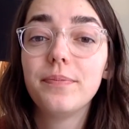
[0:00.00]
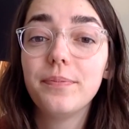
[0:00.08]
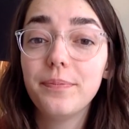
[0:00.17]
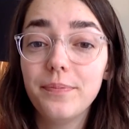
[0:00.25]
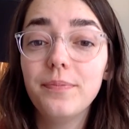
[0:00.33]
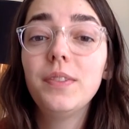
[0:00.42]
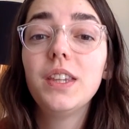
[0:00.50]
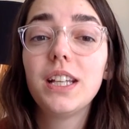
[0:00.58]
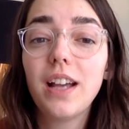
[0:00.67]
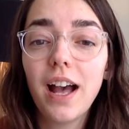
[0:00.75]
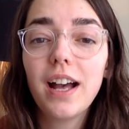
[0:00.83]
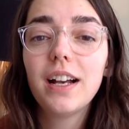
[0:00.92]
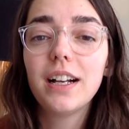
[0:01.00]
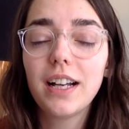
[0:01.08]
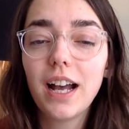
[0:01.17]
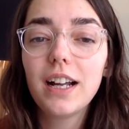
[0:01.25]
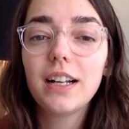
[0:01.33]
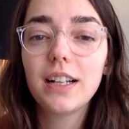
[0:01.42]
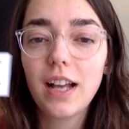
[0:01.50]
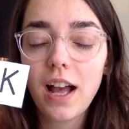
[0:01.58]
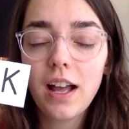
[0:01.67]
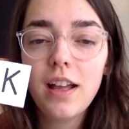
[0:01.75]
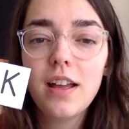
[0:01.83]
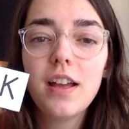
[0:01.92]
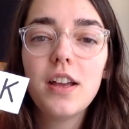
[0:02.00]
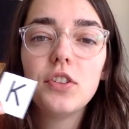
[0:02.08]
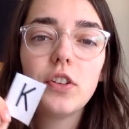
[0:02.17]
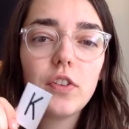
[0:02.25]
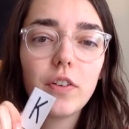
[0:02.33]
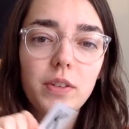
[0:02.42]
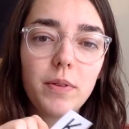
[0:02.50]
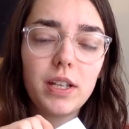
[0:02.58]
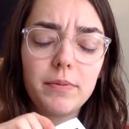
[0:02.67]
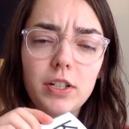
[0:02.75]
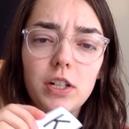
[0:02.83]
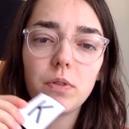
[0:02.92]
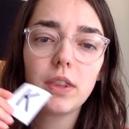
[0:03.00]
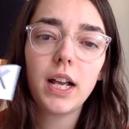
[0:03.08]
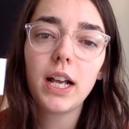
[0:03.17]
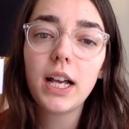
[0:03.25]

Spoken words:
K. So if you have something that starts with the